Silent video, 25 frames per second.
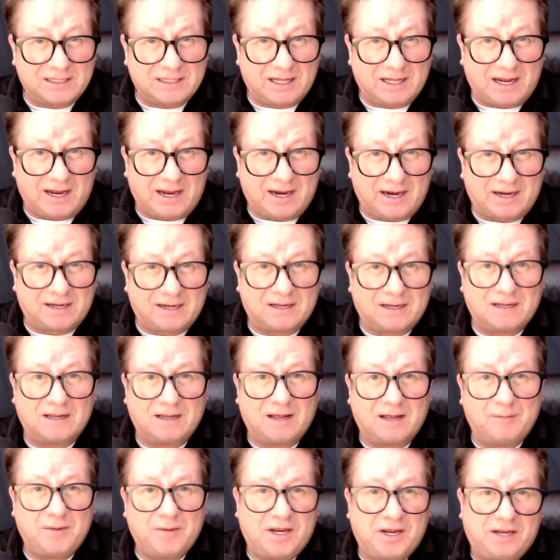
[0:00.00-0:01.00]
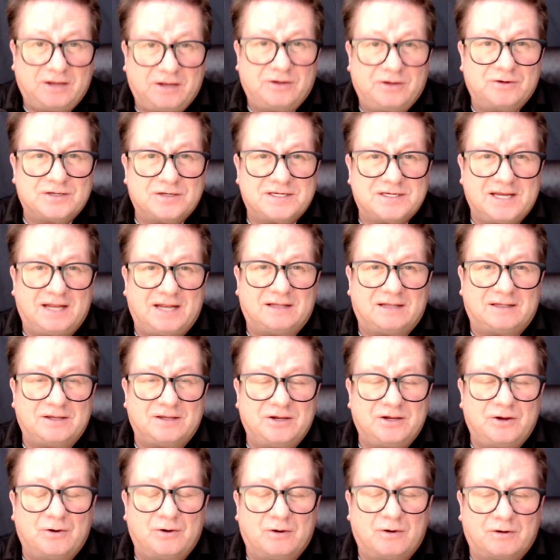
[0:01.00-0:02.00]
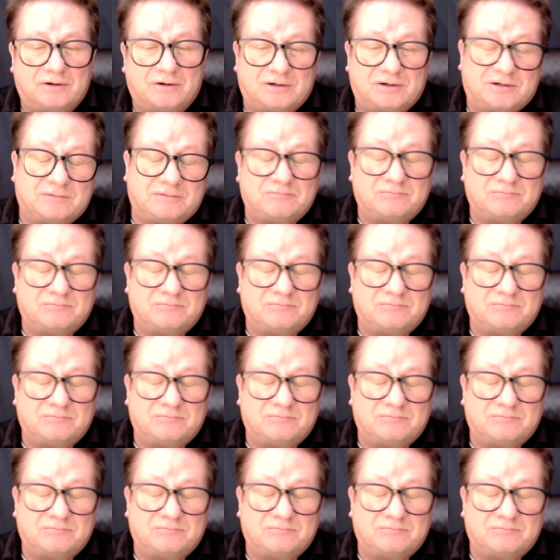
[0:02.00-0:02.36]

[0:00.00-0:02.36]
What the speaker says: Like, I mean, you said you